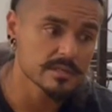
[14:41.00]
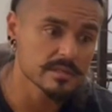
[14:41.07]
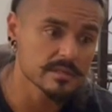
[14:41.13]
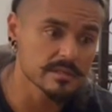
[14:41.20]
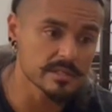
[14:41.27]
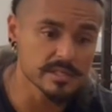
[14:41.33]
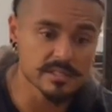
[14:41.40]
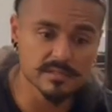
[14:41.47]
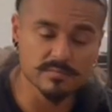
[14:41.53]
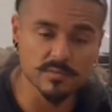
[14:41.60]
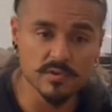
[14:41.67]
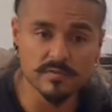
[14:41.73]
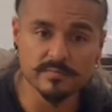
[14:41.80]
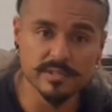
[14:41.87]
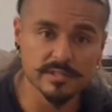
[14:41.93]
these
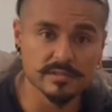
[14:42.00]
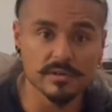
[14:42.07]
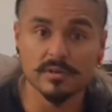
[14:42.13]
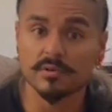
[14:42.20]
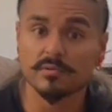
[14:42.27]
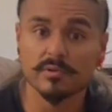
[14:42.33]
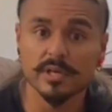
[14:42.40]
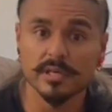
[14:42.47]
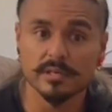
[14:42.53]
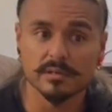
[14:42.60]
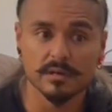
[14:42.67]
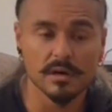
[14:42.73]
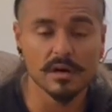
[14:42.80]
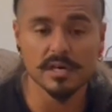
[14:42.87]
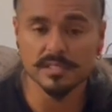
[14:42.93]
movements are great,
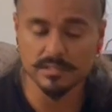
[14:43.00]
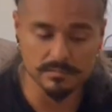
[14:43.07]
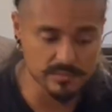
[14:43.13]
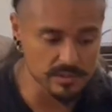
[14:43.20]
awesome.